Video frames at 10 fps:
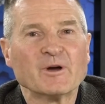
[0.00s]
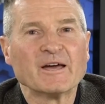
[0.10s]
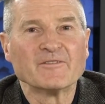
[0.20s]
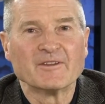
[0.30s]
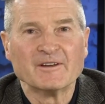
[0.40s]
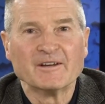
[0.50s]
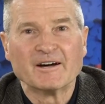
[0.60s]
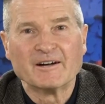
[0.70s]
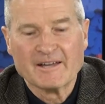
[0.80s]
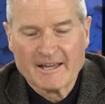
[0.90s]
and
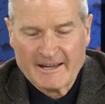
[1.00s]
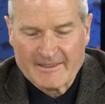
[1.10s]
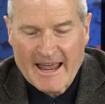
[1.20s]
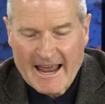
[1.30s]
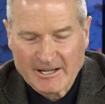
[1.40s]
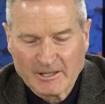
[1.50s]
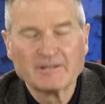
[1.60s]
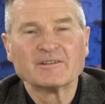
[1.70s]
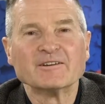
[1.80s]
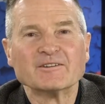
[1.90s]
the
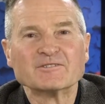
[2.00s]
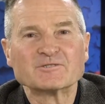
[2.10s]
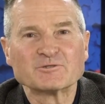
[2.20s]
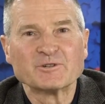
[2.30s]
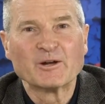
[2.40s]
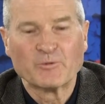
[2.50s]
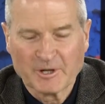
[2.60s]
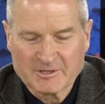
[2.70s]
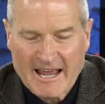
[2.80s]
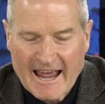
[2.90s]
handle in the social
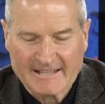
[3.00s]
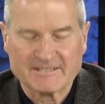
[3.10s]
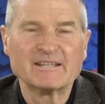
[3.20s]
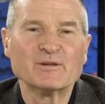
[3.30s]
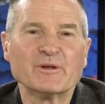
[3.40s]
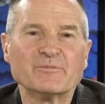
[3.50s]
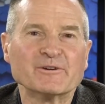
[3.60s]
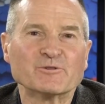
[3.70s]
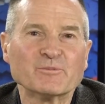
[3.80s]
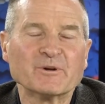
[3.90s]
networks @EPP
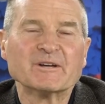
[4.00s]
Group.